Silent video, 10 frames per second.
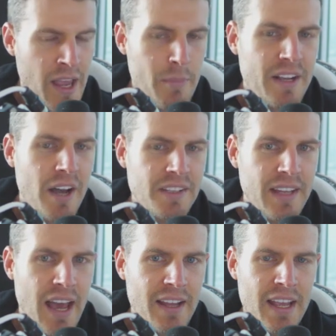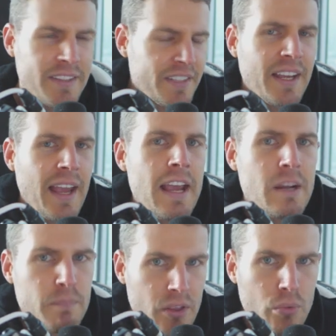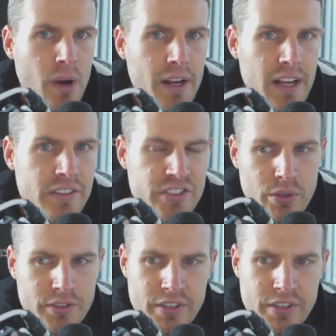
And because of that, this can't be the right answer.